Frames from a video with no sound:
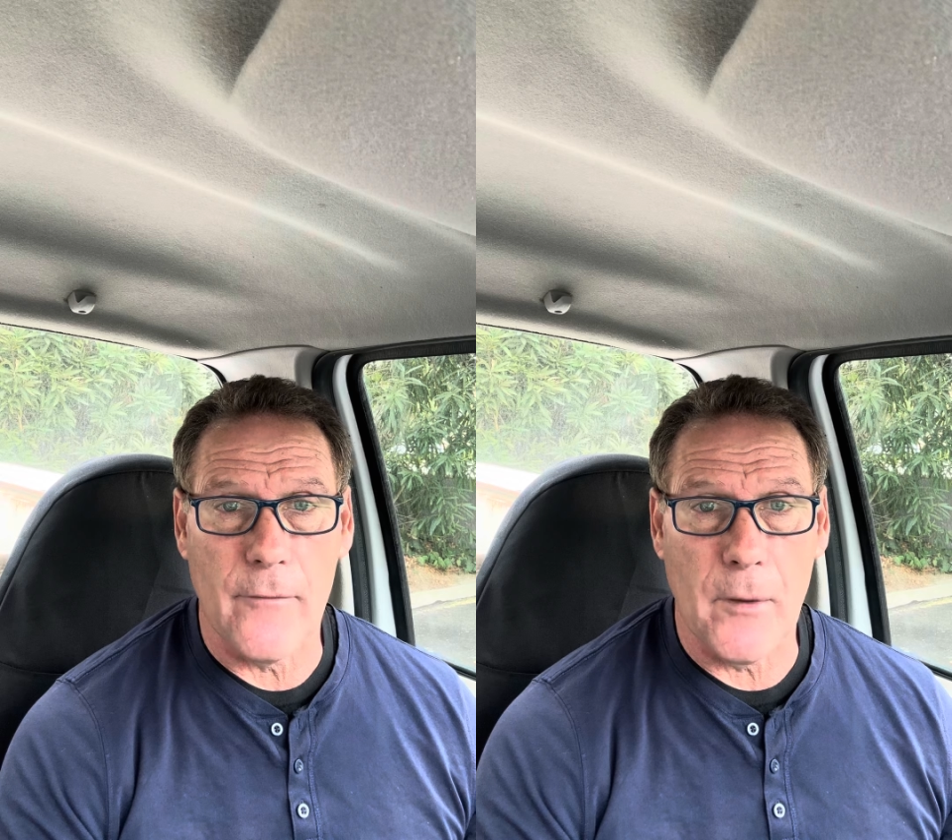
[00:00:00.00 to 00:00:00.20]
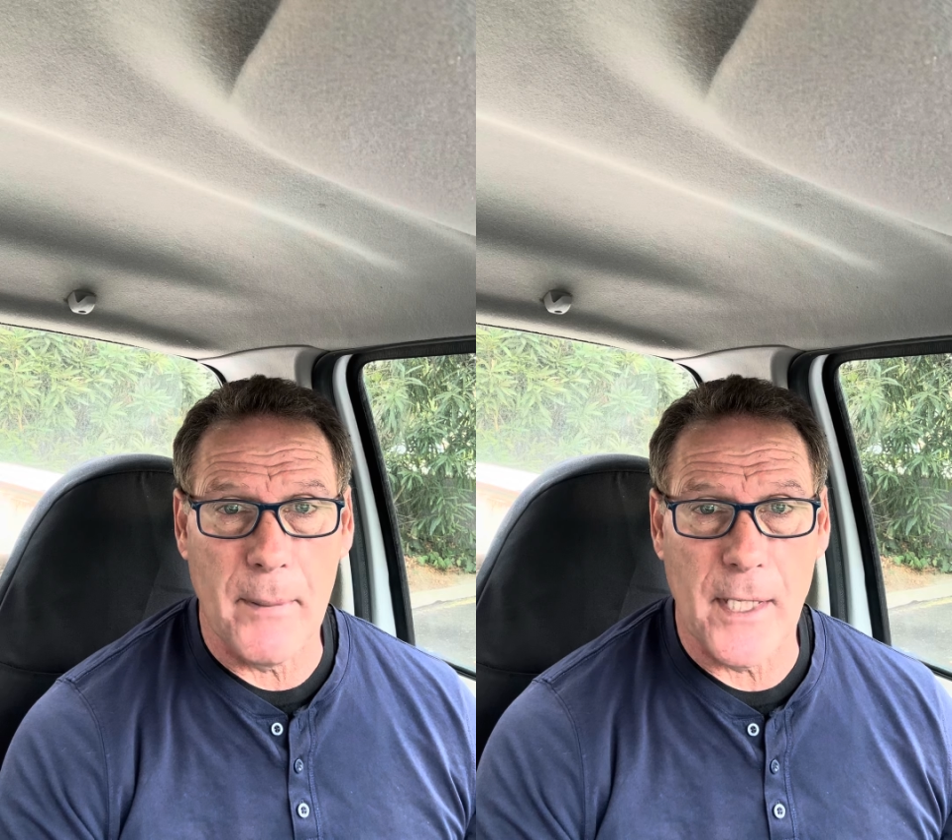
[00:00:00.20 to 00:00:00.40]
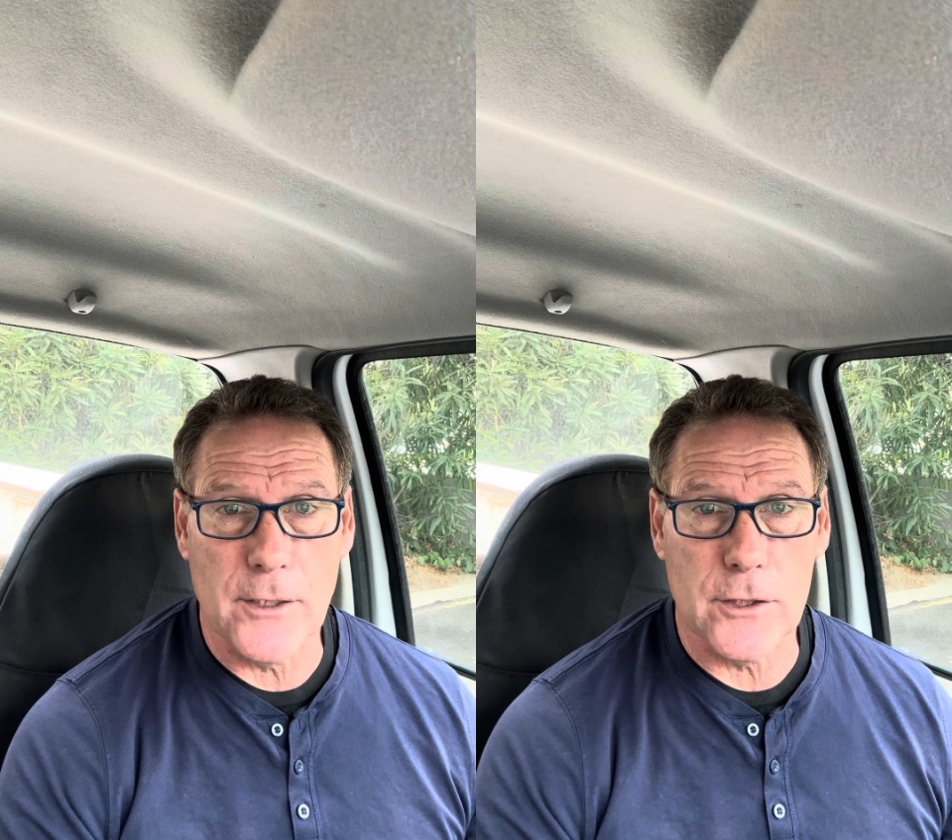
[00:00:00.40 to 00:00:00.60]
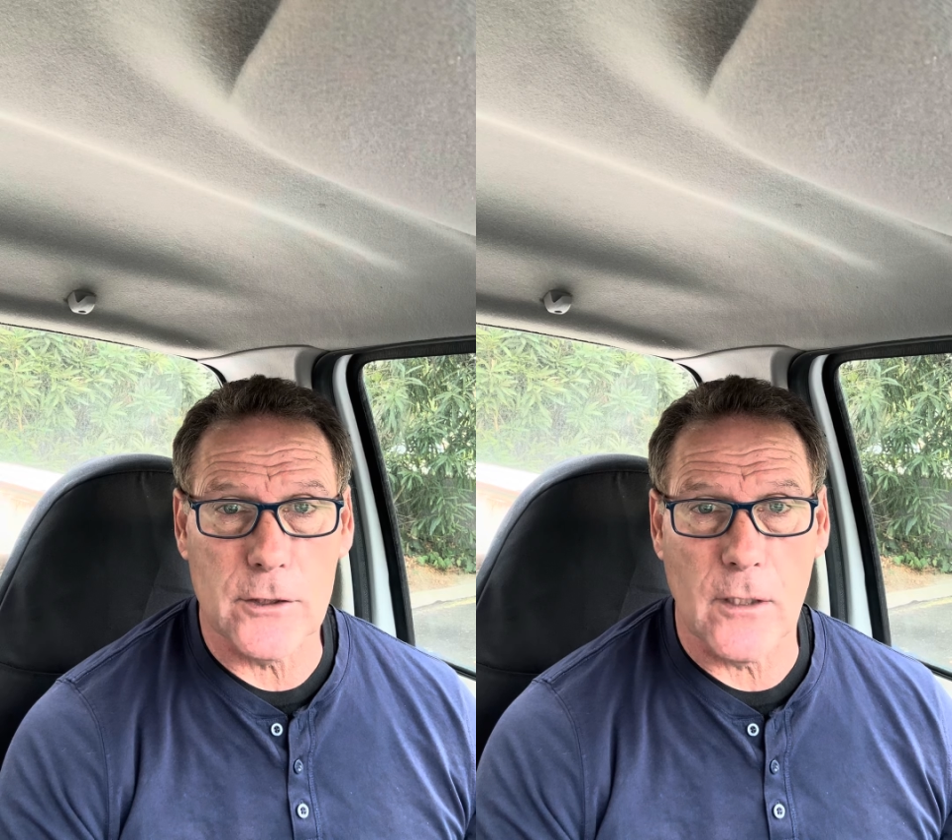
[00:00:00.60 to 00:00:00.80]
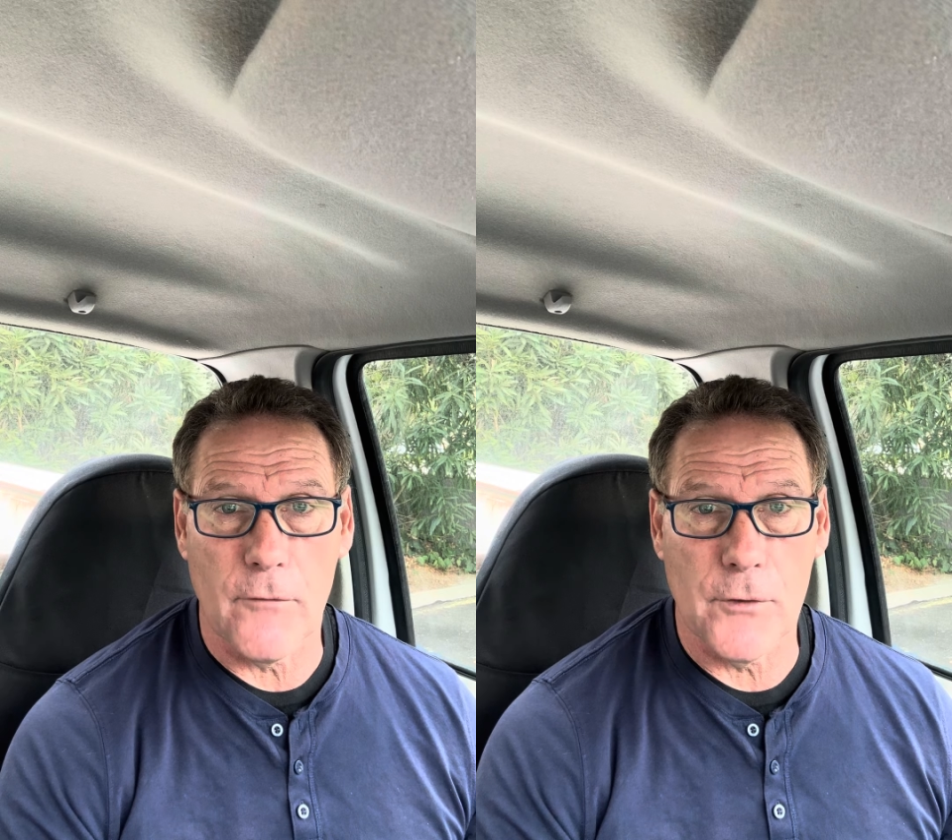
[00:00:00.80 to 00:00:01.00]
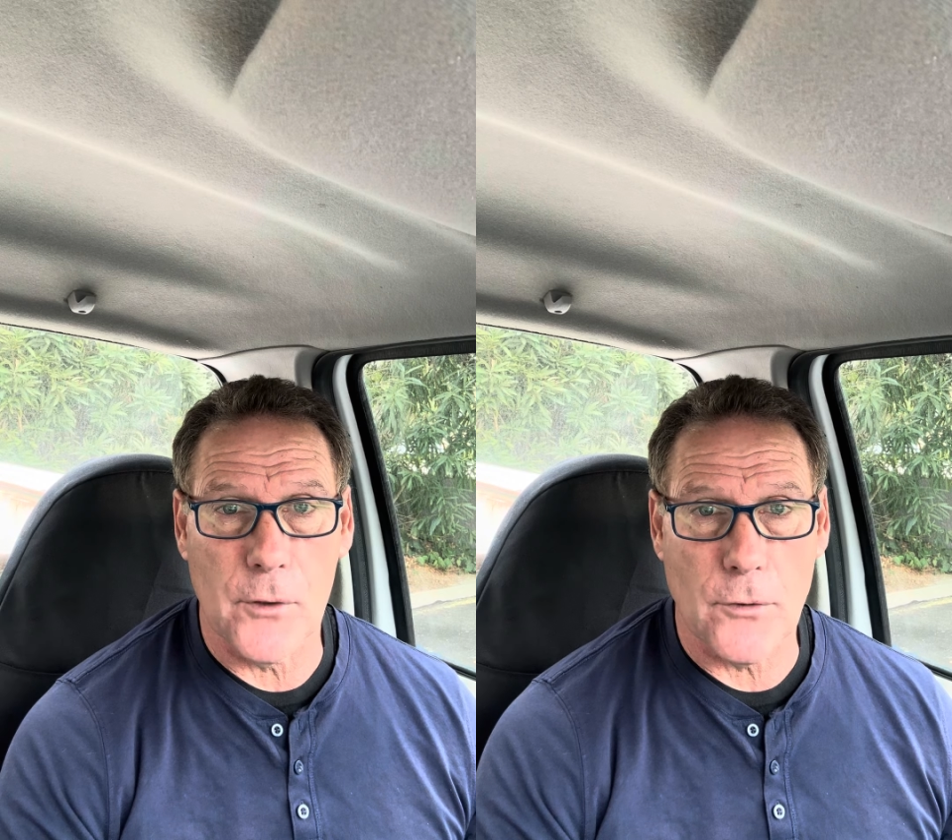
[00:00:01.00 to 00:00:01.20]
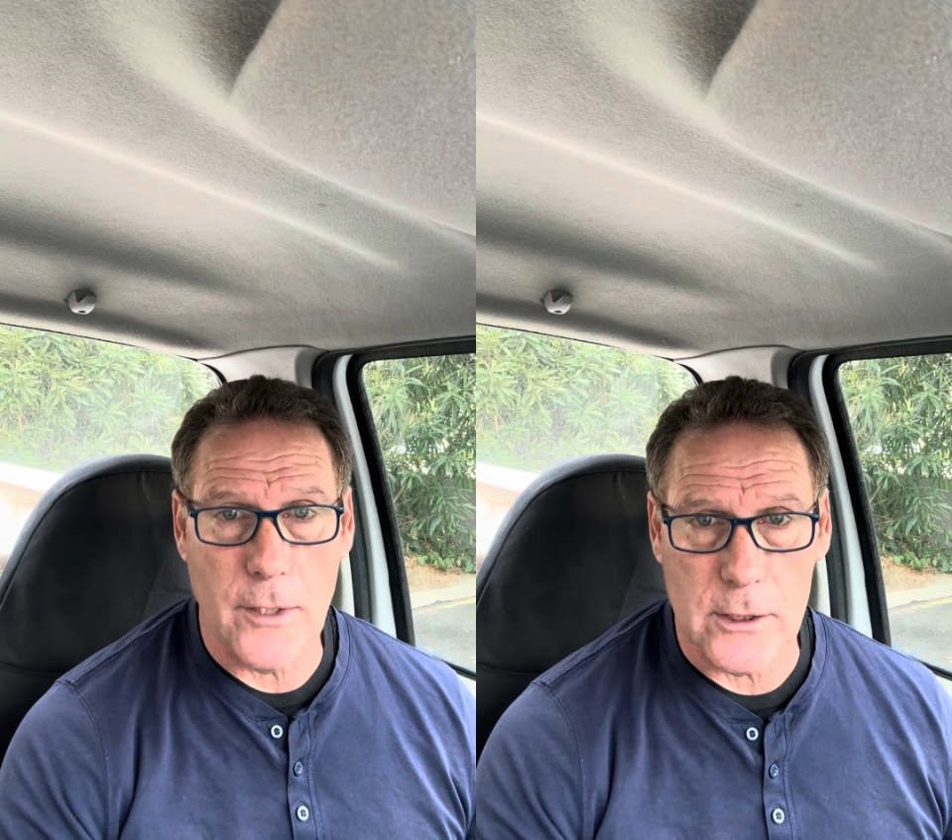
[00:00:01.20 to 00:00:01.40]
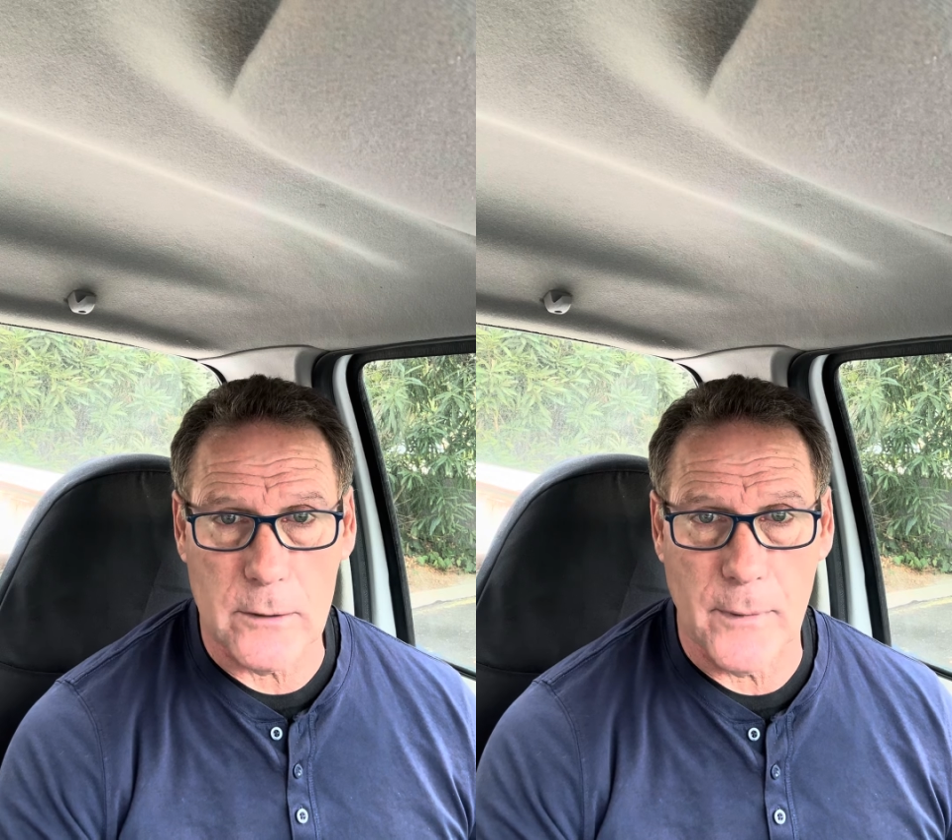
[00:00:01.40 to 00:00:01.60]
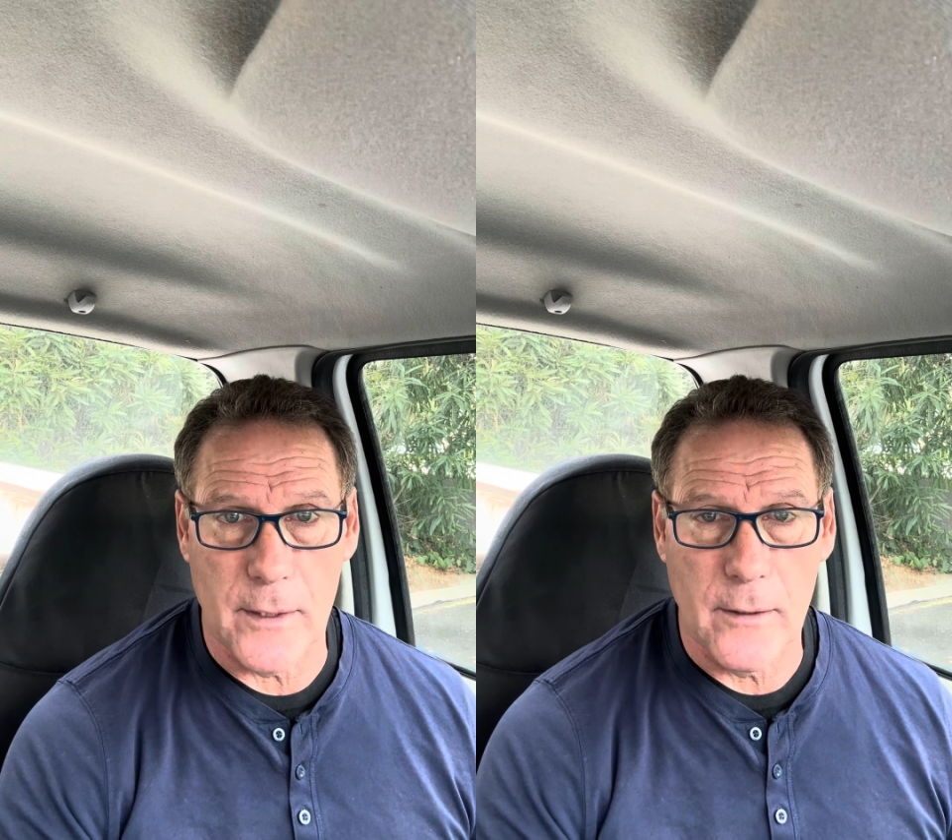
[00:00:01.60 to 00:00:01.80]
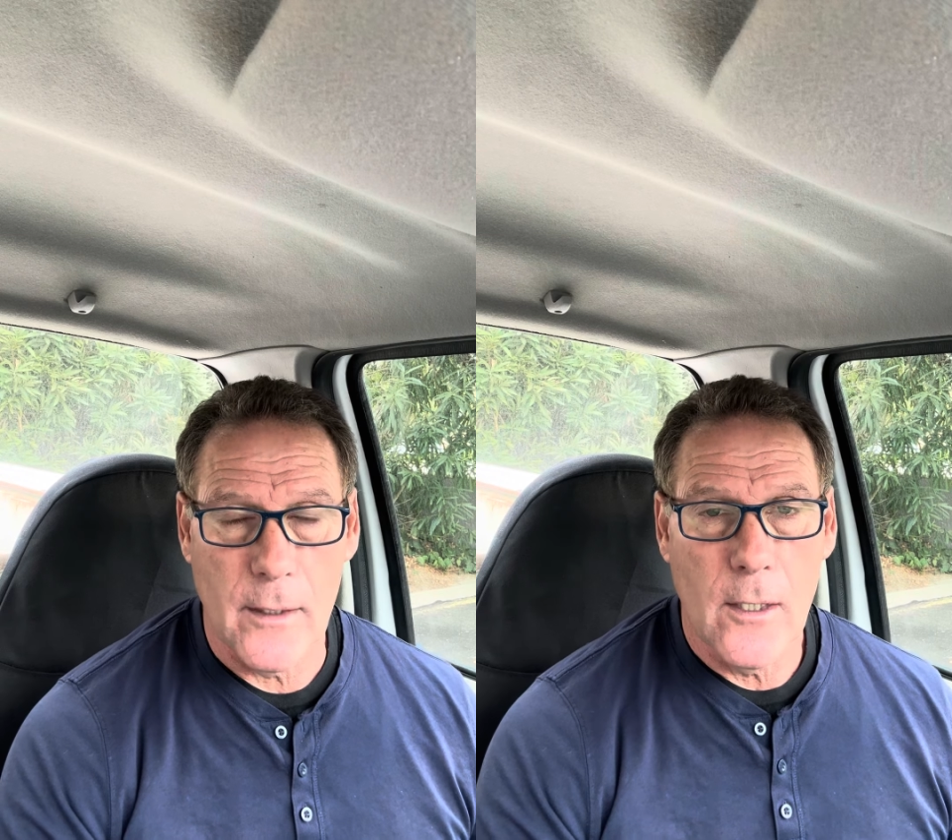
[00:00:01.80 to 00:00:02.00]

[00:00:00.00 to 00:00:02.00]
of the pages of the Old Testament